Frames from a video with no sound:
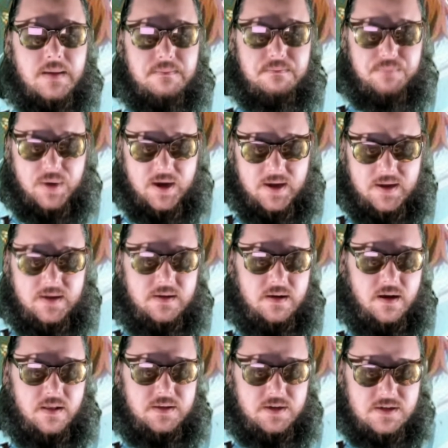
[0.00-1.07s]
But
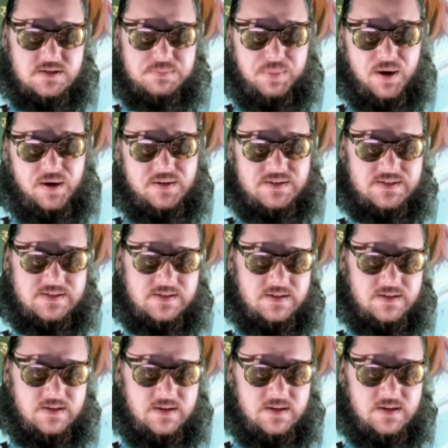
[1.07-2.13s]
on the good parts,
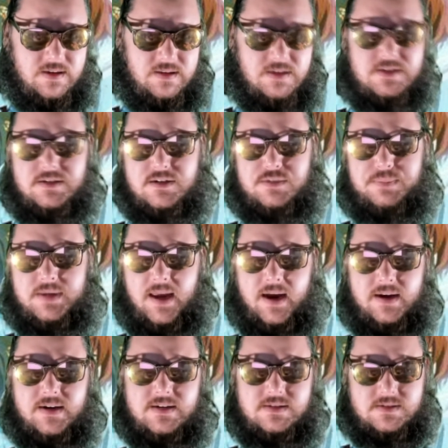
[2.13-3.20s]
the series
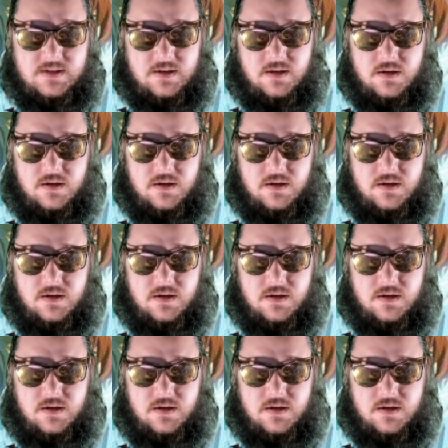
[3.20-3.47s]
protagonist